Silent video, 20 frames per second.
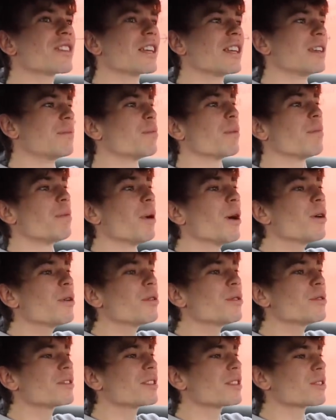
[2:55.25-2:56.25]
He
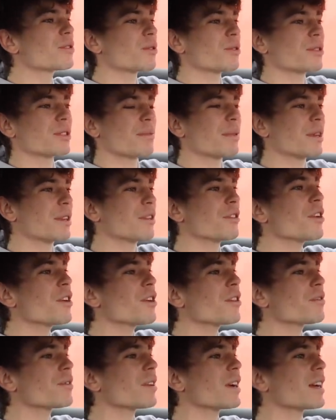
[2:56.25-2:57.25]
proposed, it's always a bit
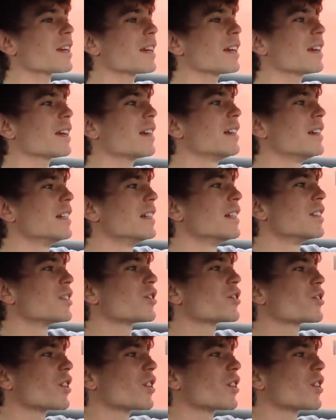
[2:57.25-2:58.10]
nerve-wracking.